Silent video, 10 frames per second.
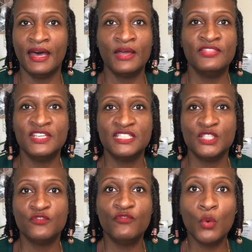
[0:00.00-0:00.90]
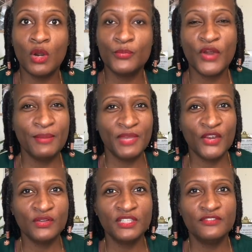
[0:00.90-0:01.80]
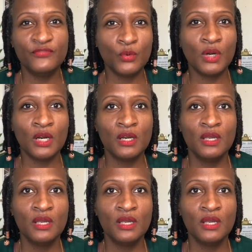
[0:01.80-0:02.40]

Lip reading: This is primarily for